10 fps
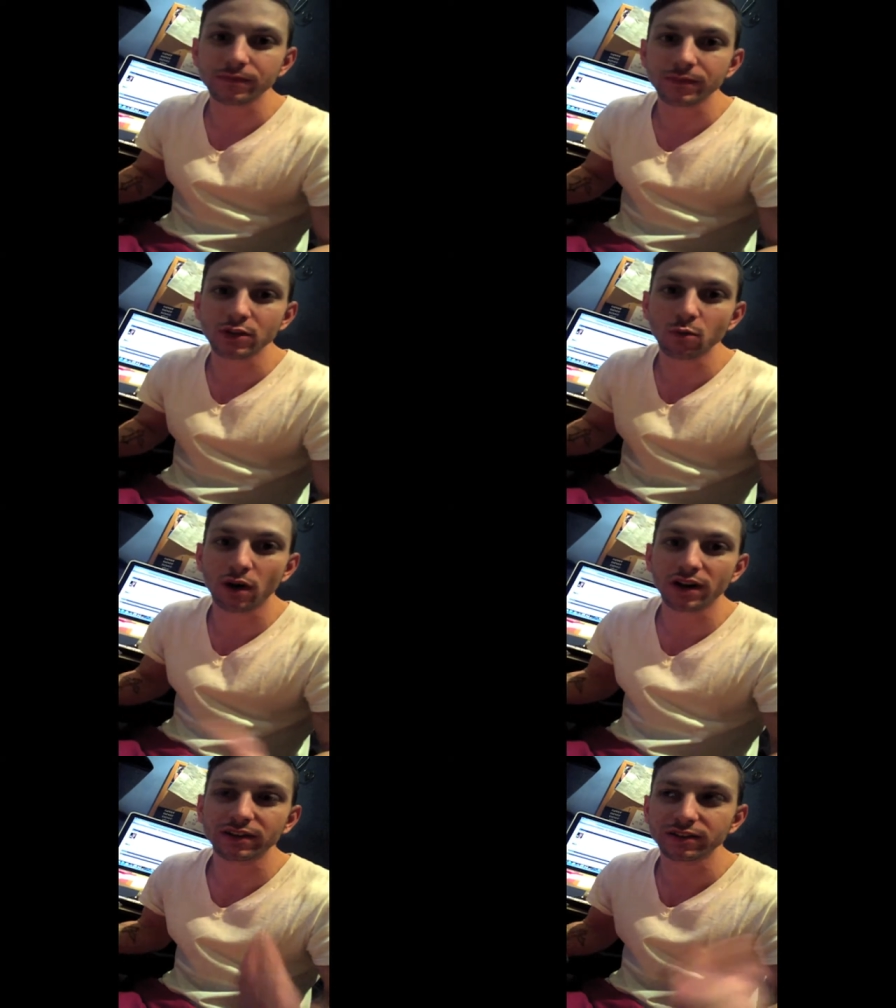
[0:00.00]
you
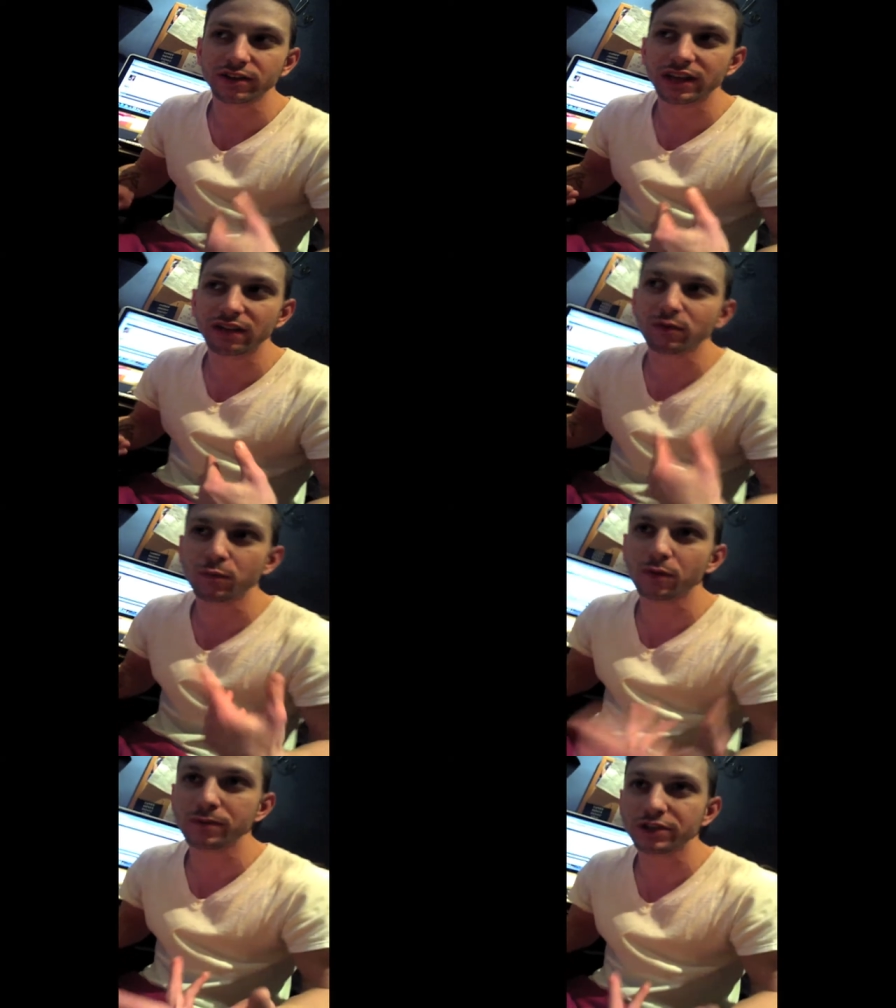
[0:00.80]
want us to give you
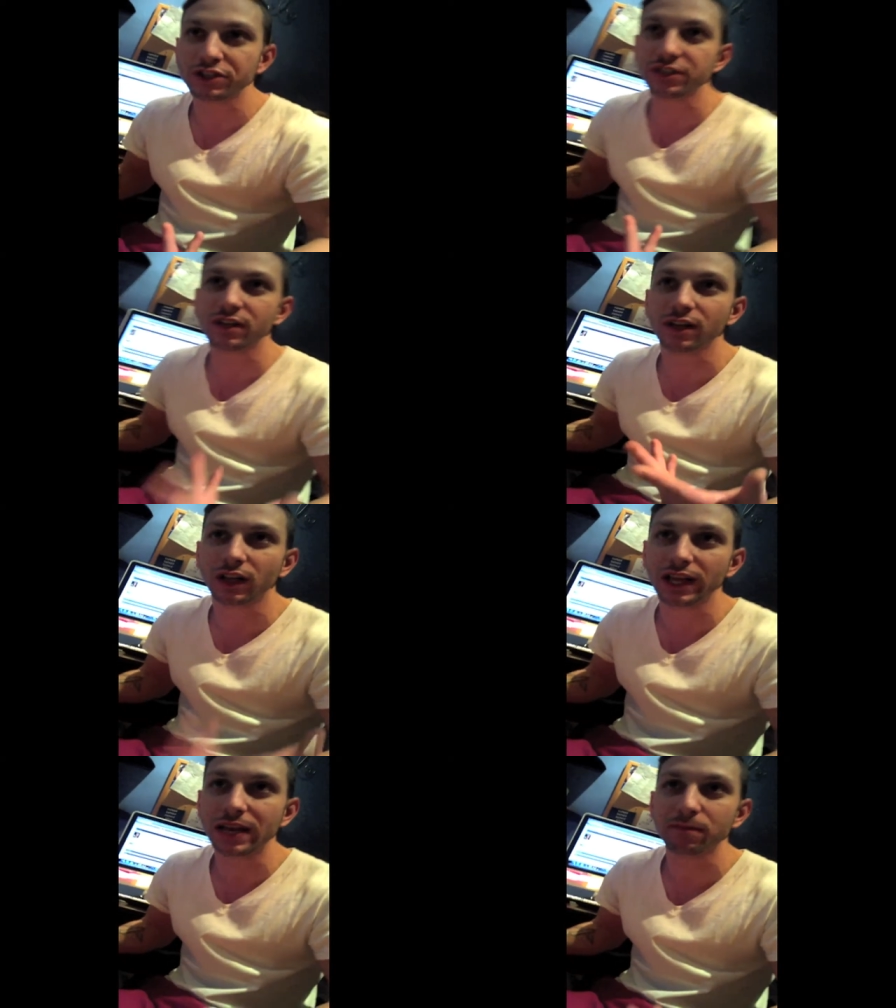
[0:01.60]
permission to
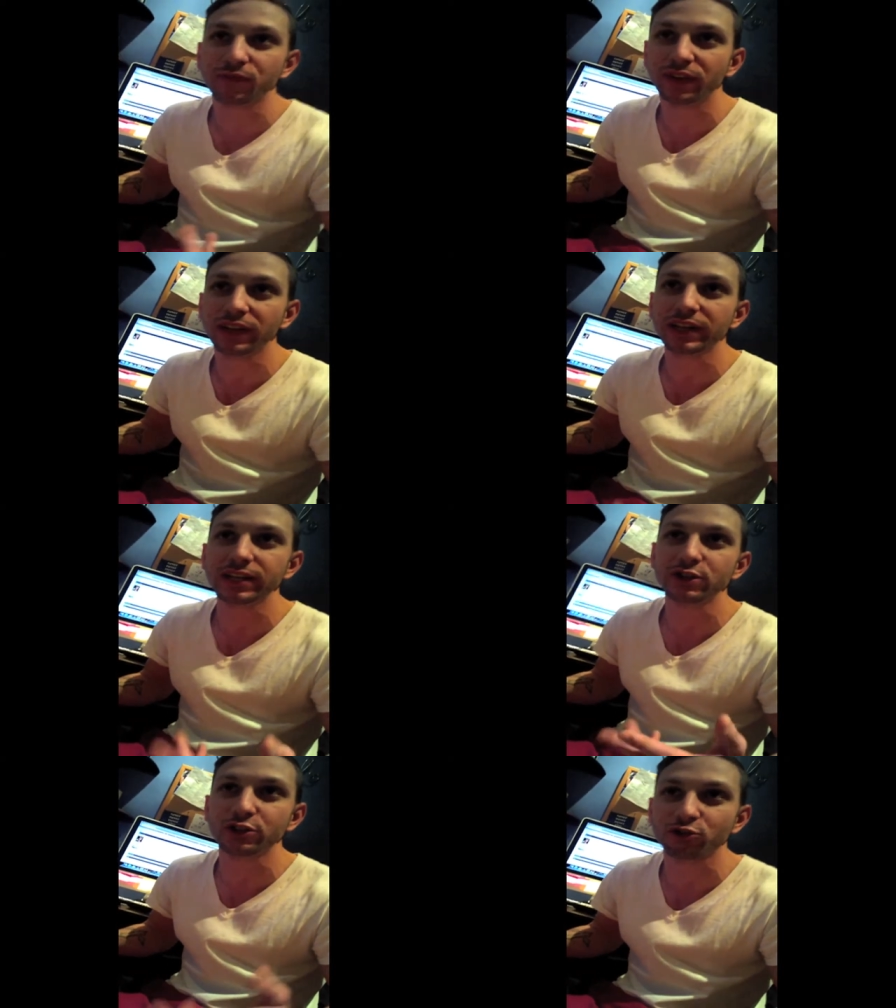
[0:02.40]
claim Finley
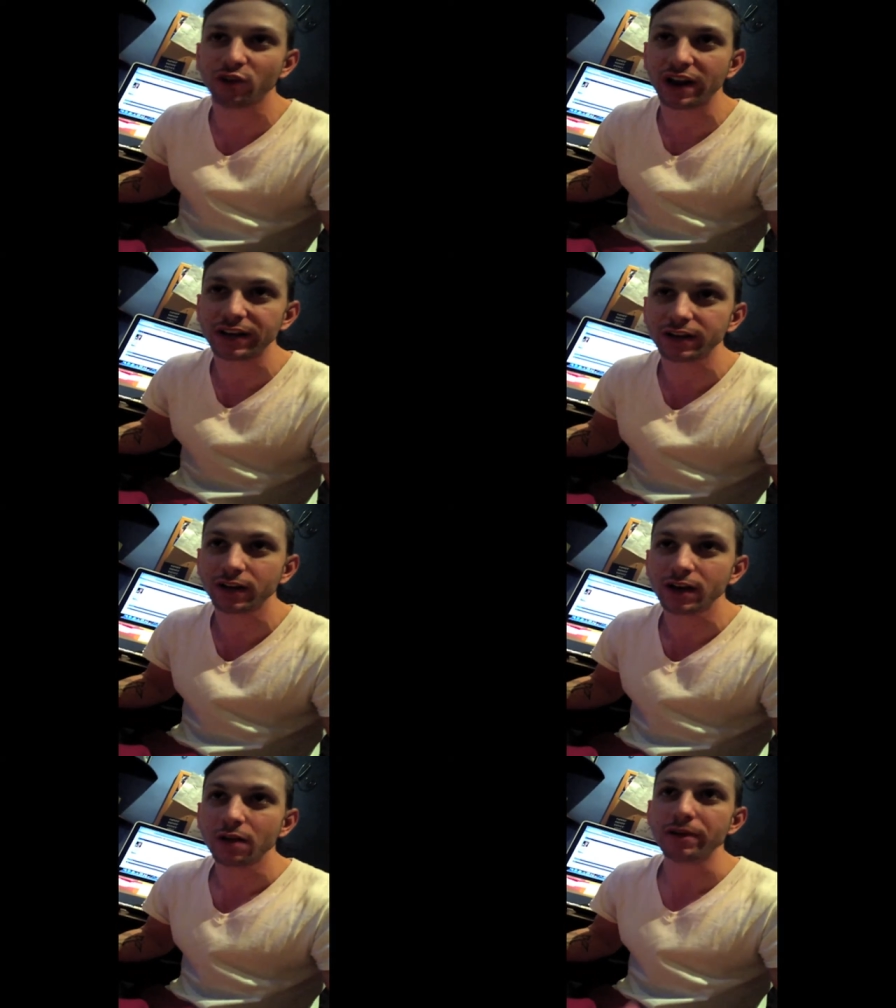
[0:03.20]
and Strait
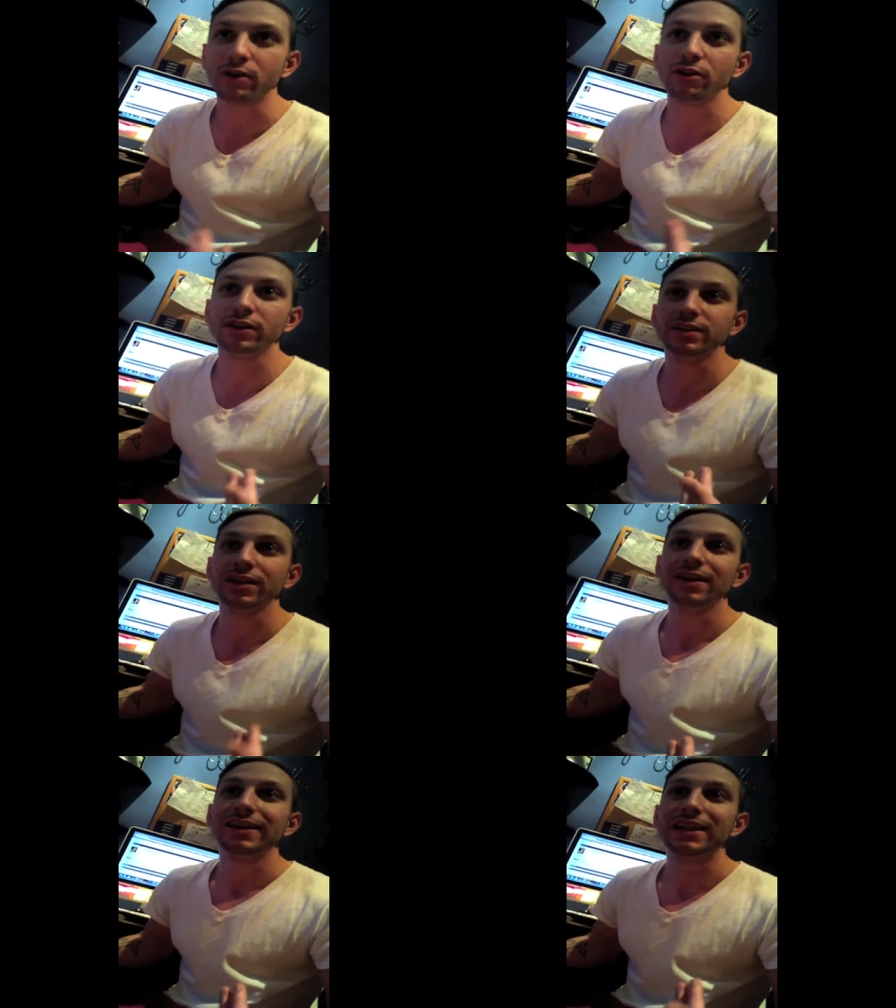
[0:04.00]
because
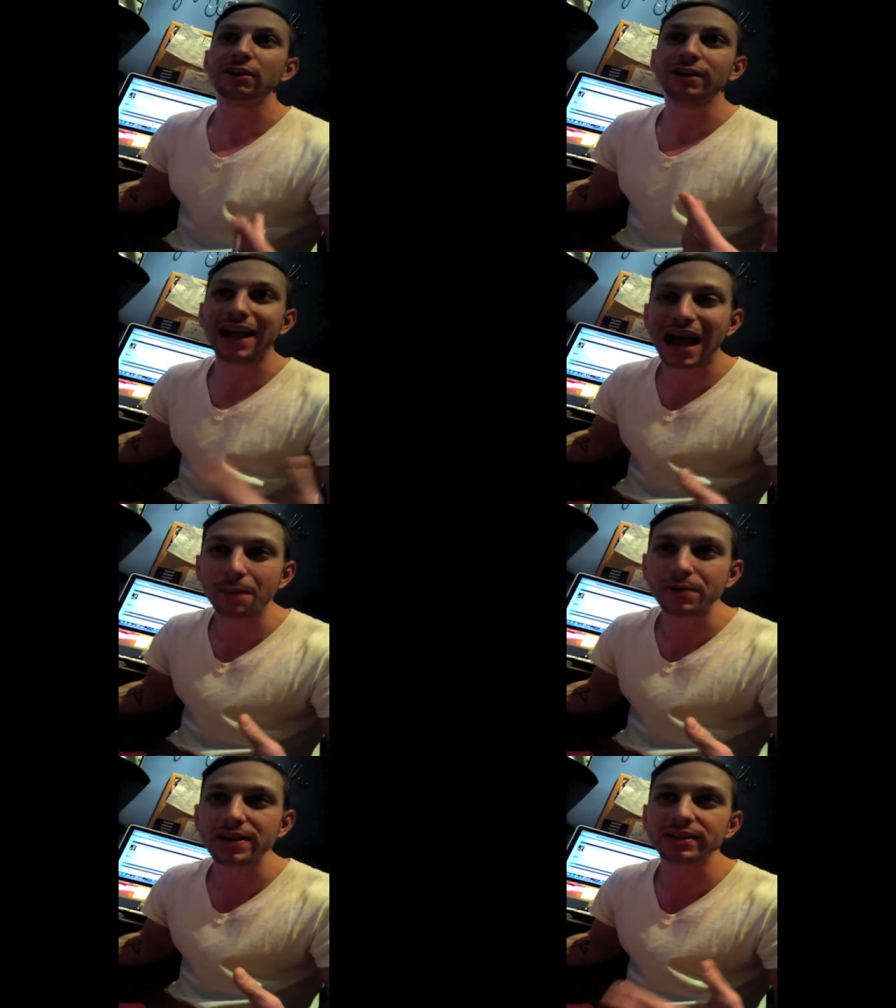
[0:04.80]
their
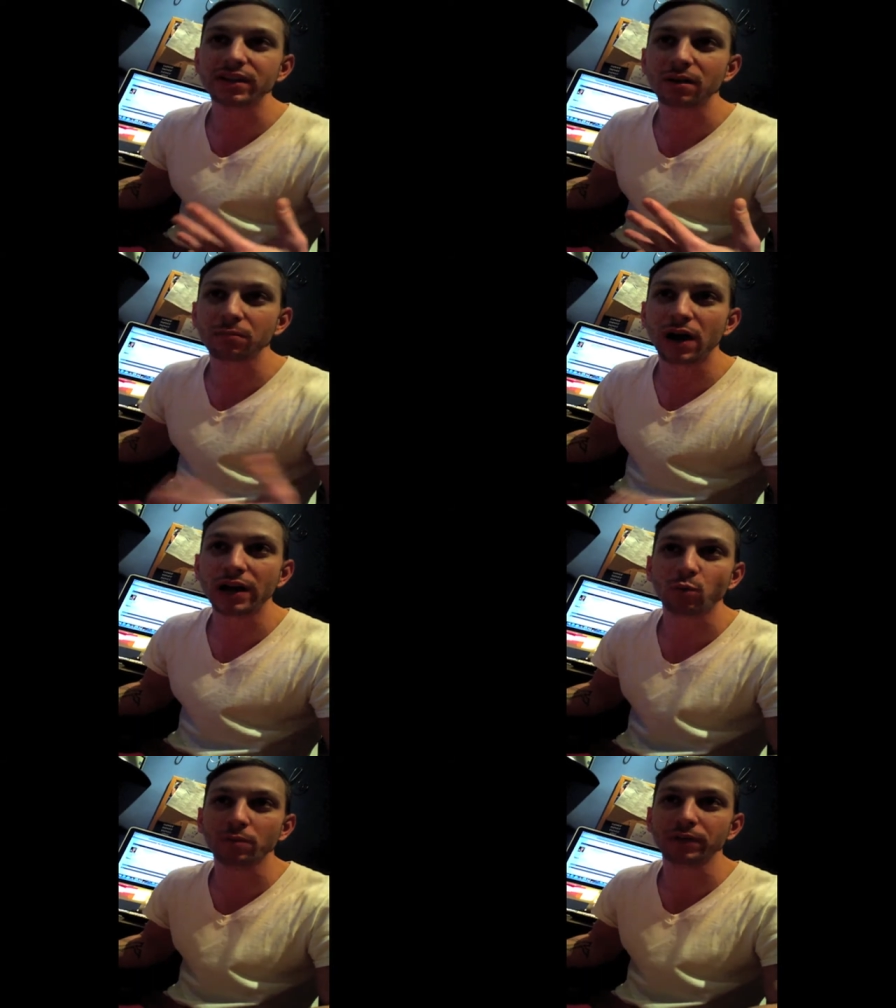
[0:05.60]
cap hit is
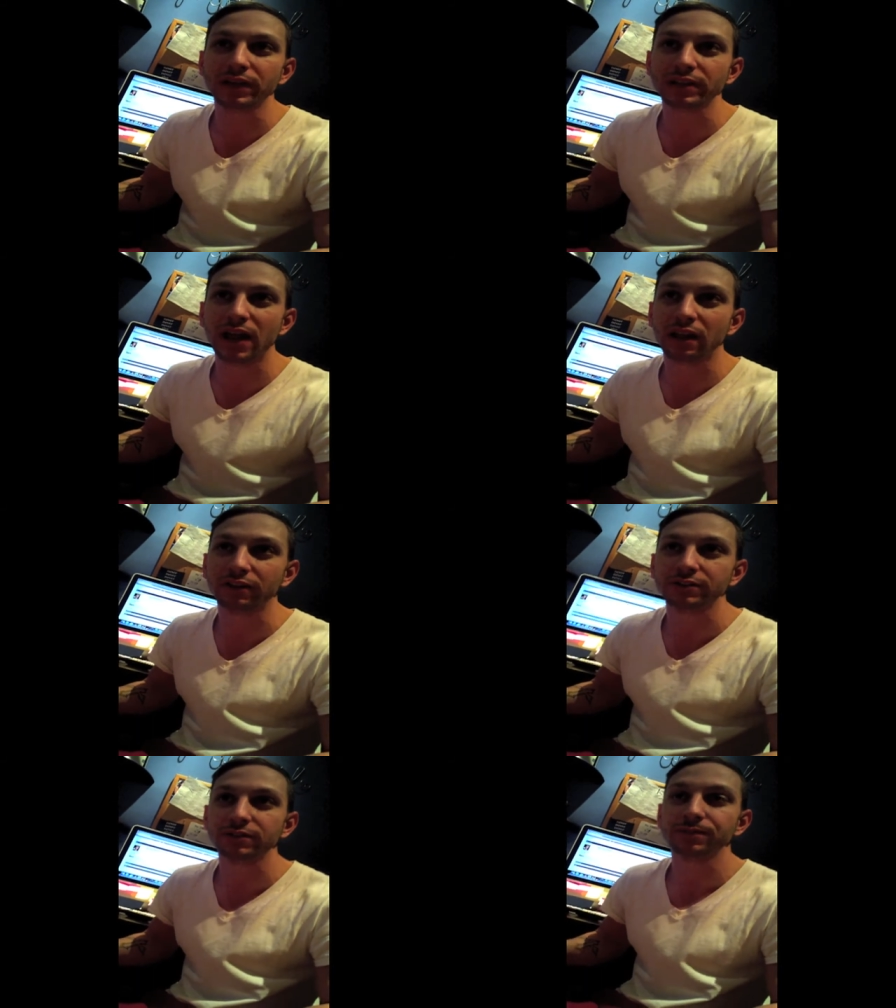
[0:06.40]
combined one million dollars.